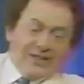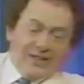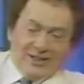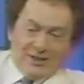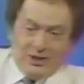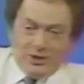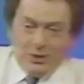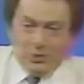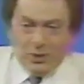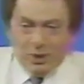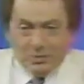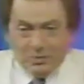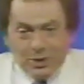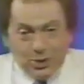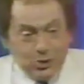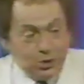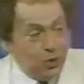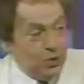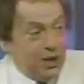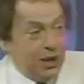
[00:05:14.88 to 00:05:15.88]
I did the
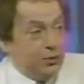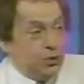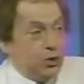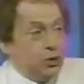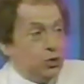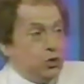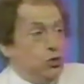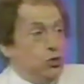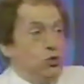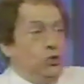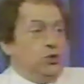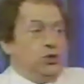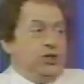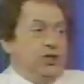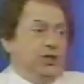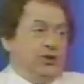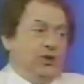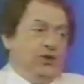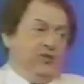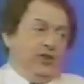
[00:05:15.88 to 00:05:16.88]
one-man show, and I was a huge
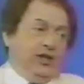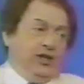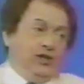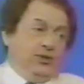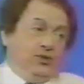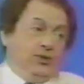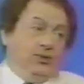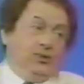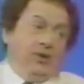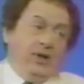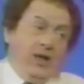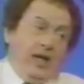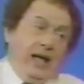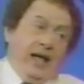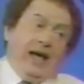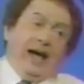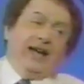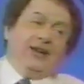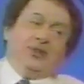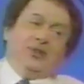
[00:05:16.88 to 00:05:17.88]
hit over there, too.
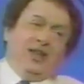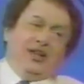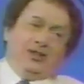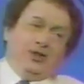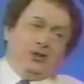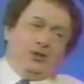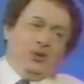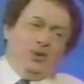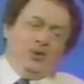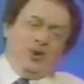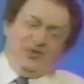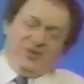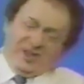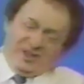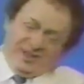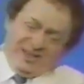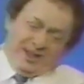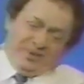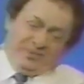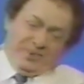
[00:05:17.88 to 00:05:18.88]
I don't like to show off.
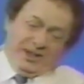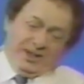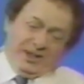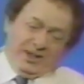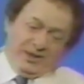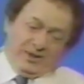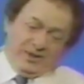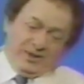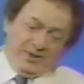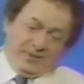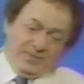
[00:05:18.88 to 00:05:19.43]
It's not my nature.